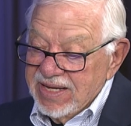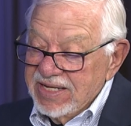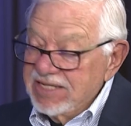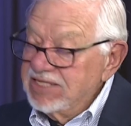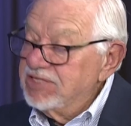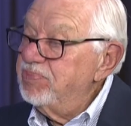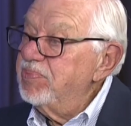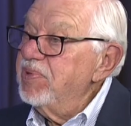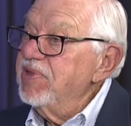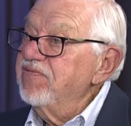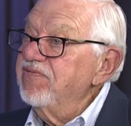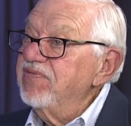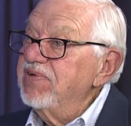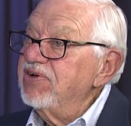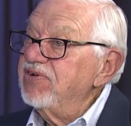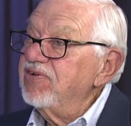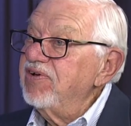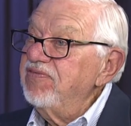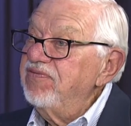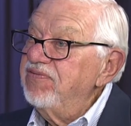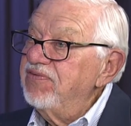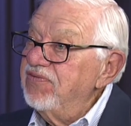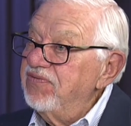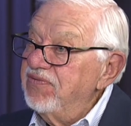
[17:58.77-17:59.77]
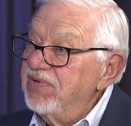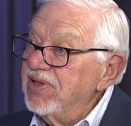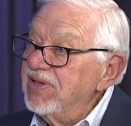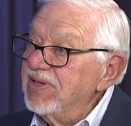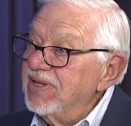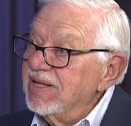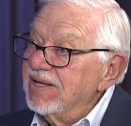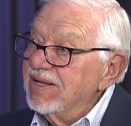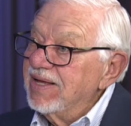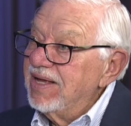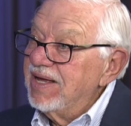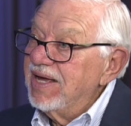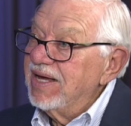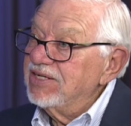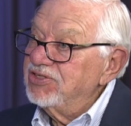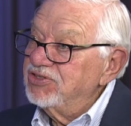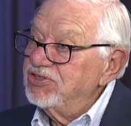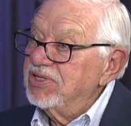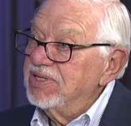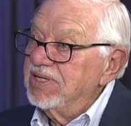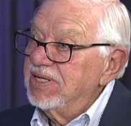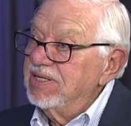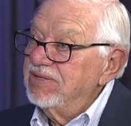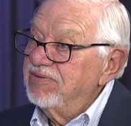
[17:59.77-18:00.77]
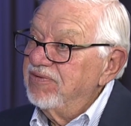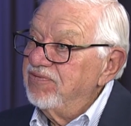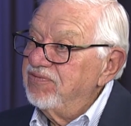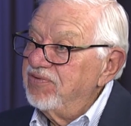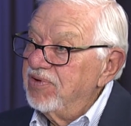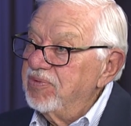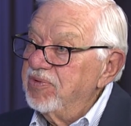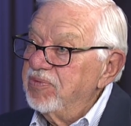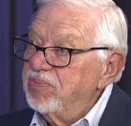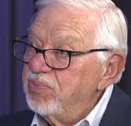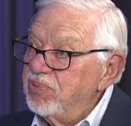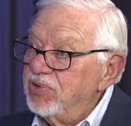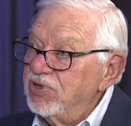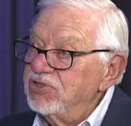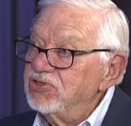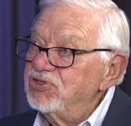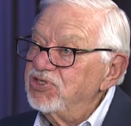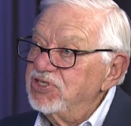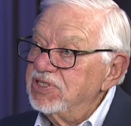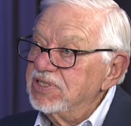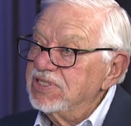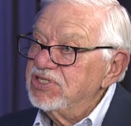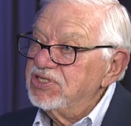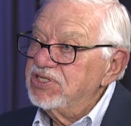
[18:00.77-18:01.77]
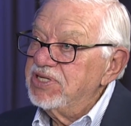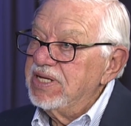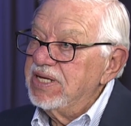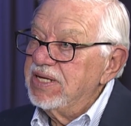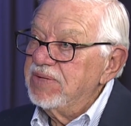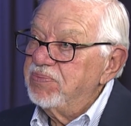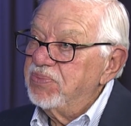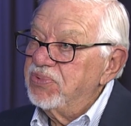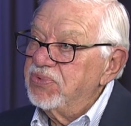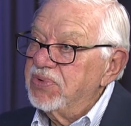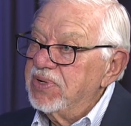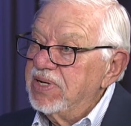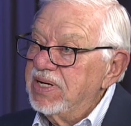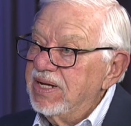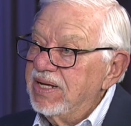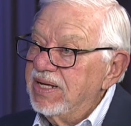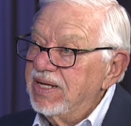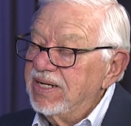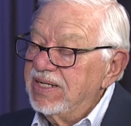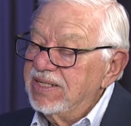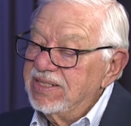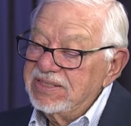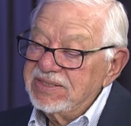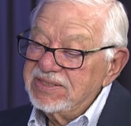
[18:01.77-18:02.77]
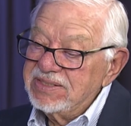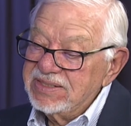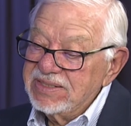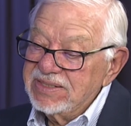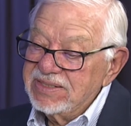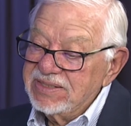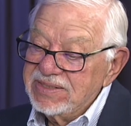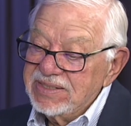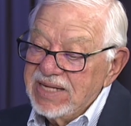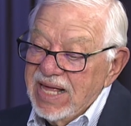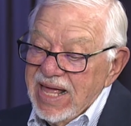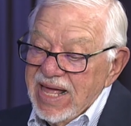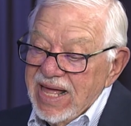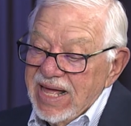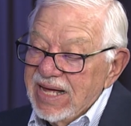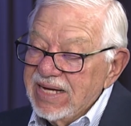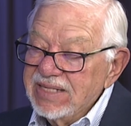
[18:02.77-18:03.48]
it's been very fulfilling actually from a personal standpoint, and it's it's I